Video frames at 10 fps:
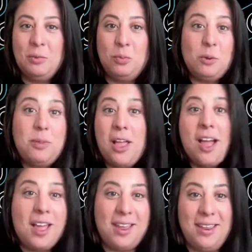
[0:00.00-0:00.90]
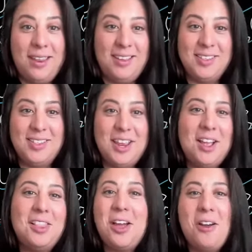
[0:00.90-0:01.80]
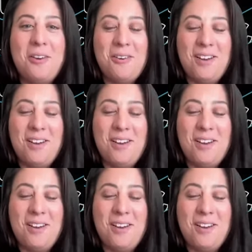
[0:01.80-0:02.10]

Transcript: reply, say hello.